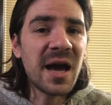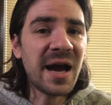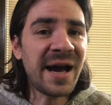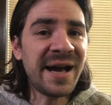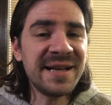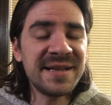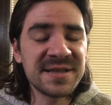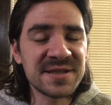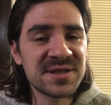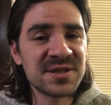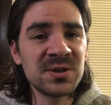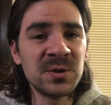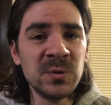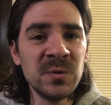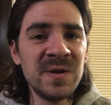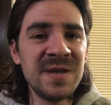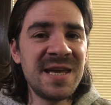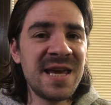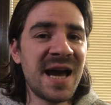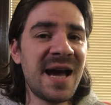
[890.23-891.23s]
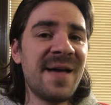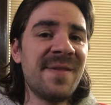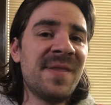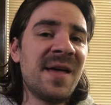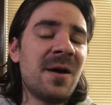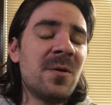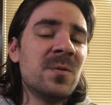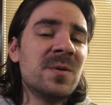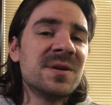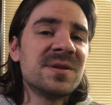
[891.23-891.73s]
And so yeah,
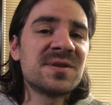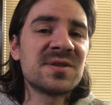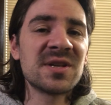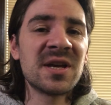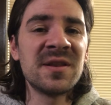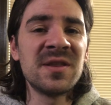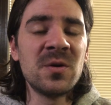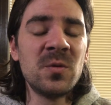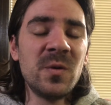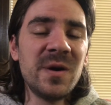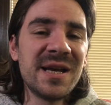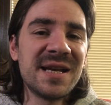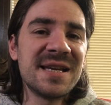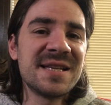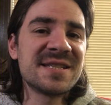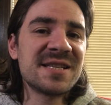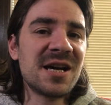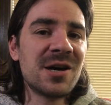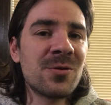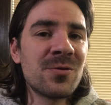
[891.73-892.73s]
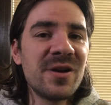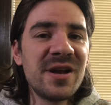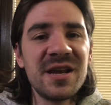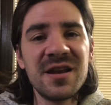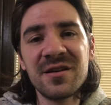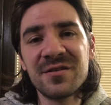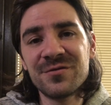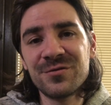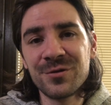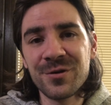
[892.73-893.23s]
that was the weekly tarot
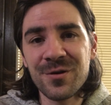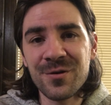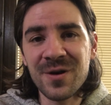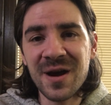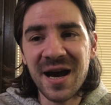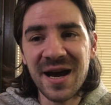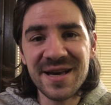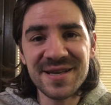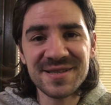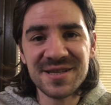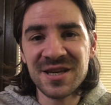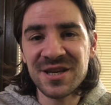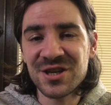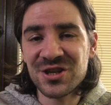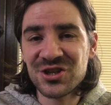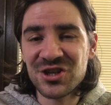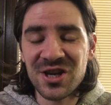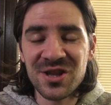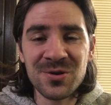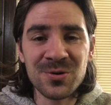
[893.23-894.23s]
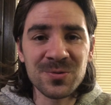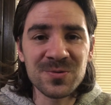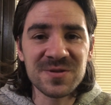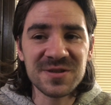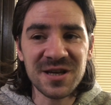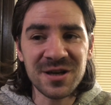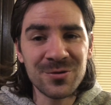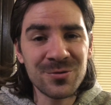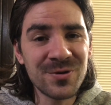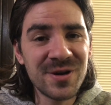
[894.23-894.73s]
reading for you guys, a general
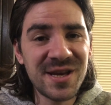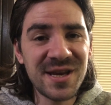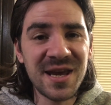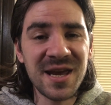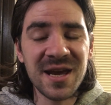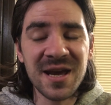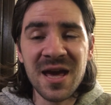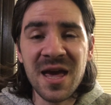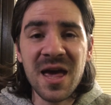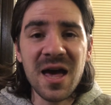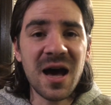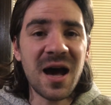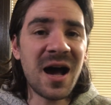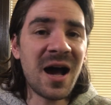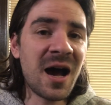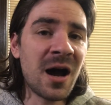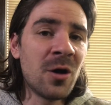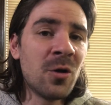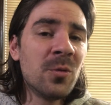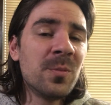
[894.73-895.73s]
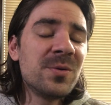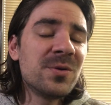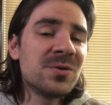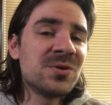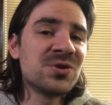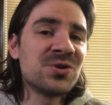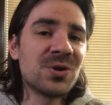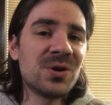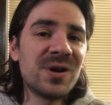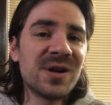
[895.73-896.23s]
tarot reading. I hope you
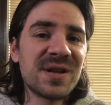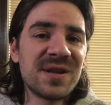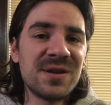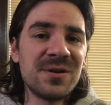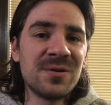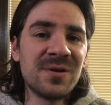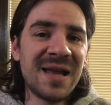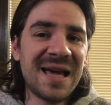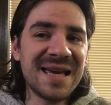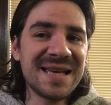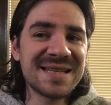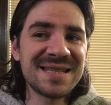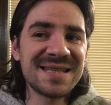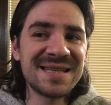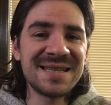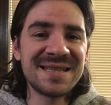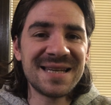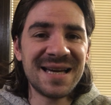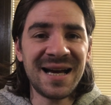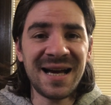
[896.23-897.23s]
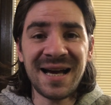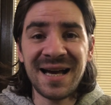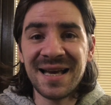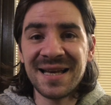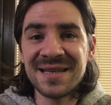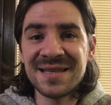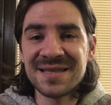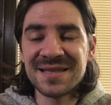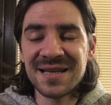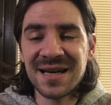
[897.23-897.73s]
enjoyed it and you liked it,
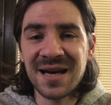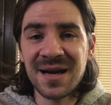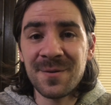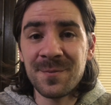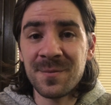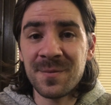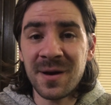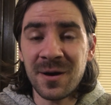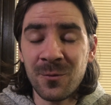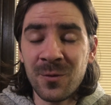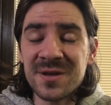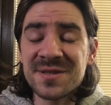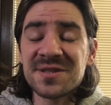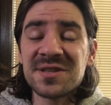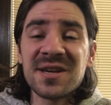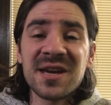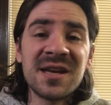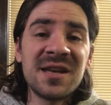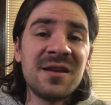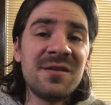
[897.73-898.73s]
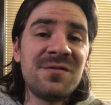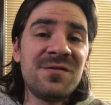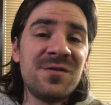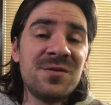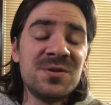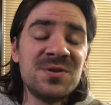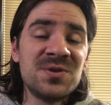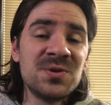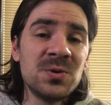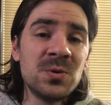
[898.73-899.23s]
and once again, if
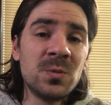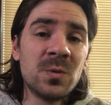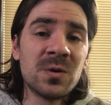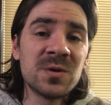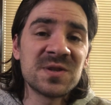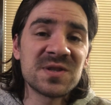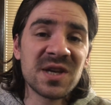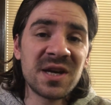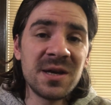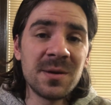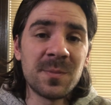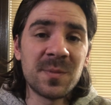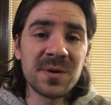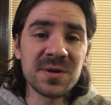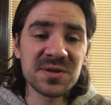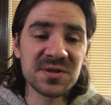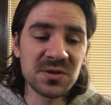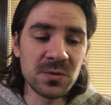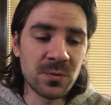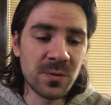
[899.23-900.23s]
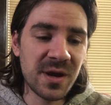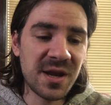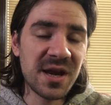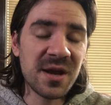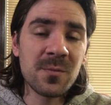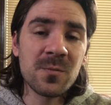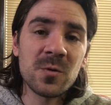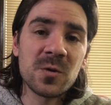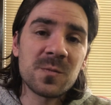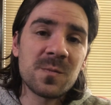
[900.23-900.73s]
you do want a personal
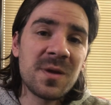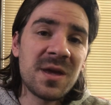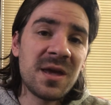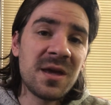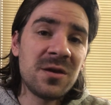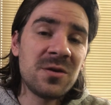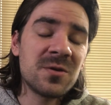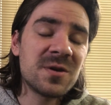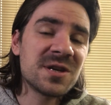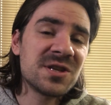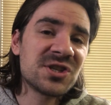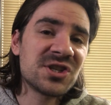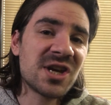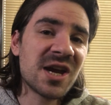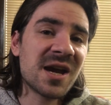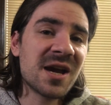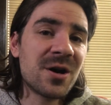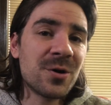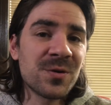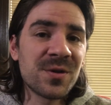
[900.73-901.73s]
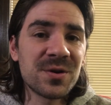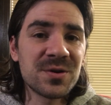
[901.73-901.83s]
reading with me, you can check out